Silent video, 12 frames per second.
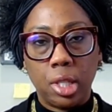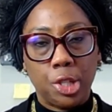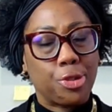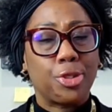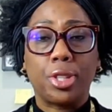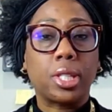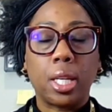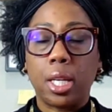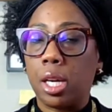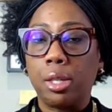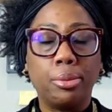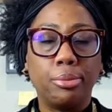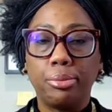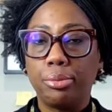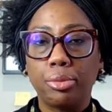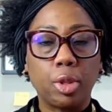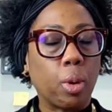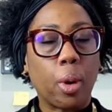So just say no.
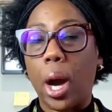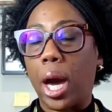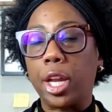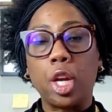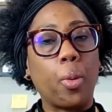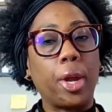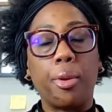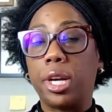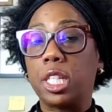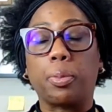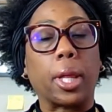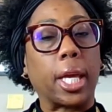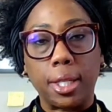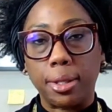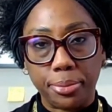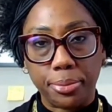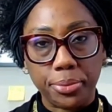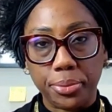Don't go out of your way to explain.
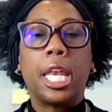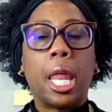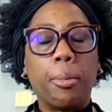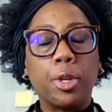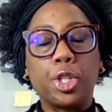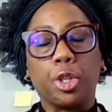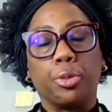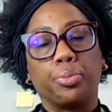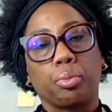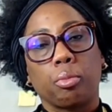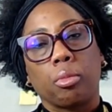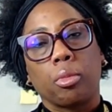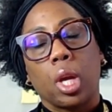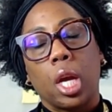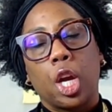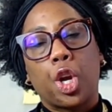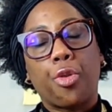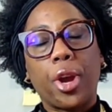Number 2,
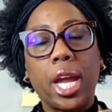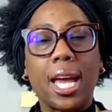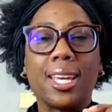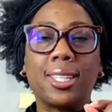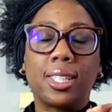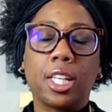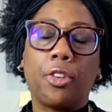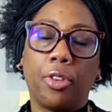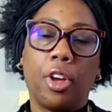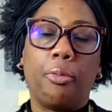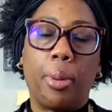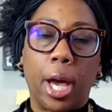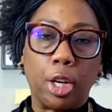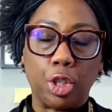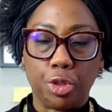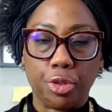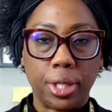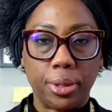create a self-love
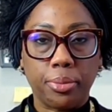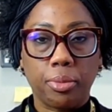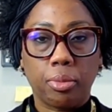boundary.